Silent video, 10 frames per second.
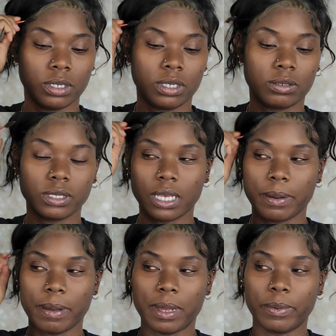I'm talking
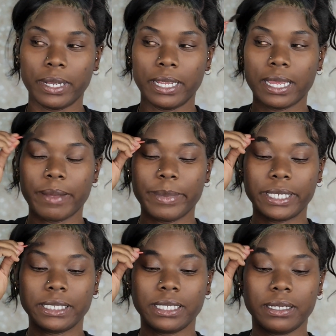about my wig. I
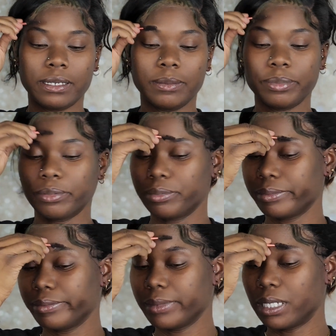messed it up.
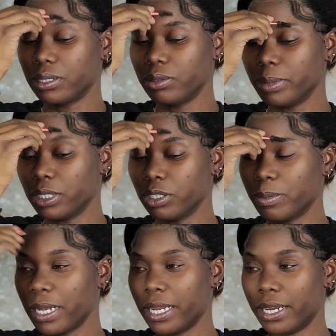Not too much on
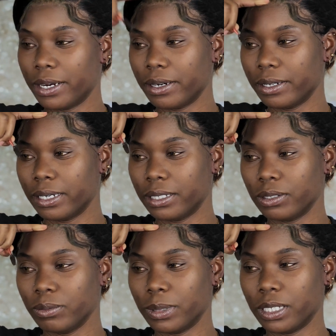my hair, not
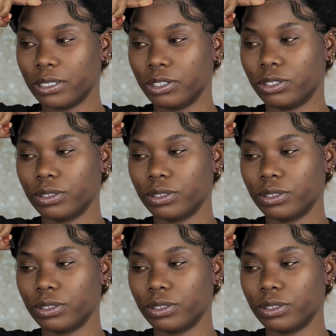too much.